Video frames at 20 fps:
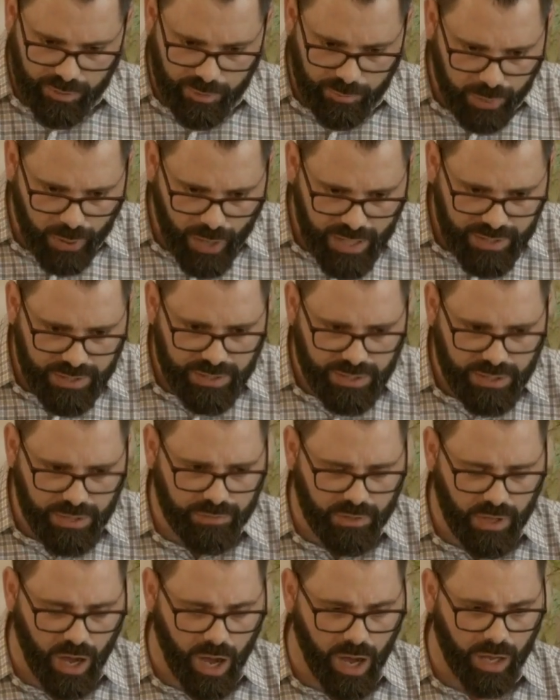of the presence
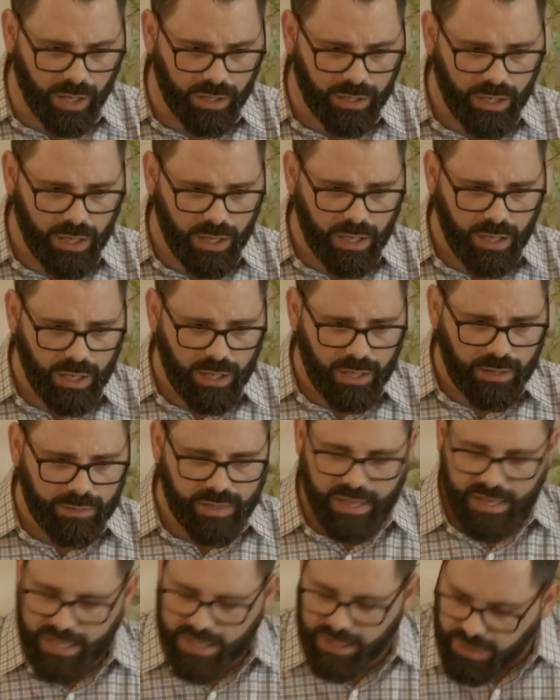of God
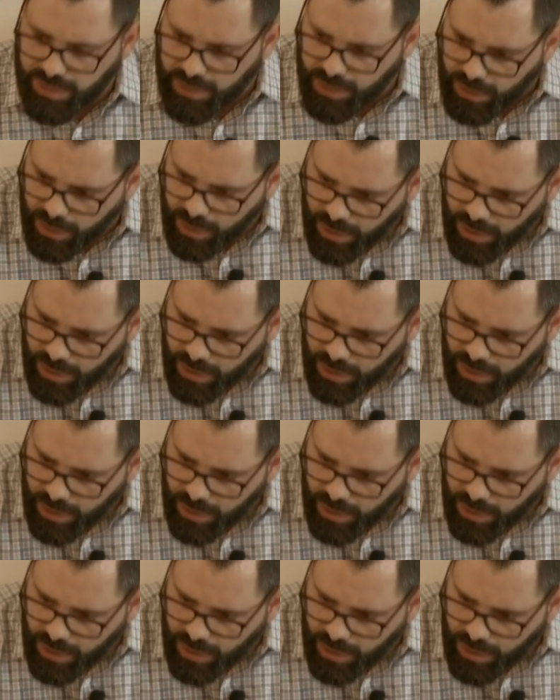that is